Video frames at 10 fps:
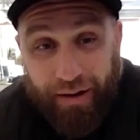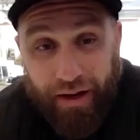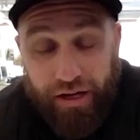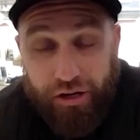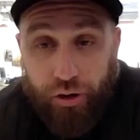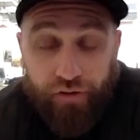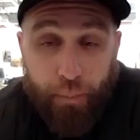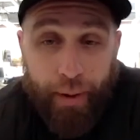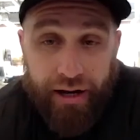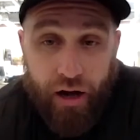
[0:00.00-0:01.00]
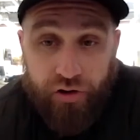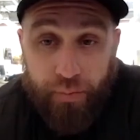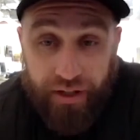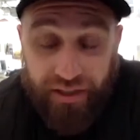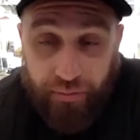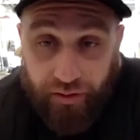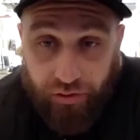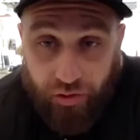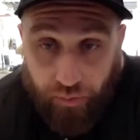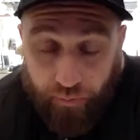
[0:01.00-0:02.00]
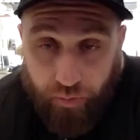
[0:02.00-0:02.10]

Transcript: you know, if you're paying $100 a month on your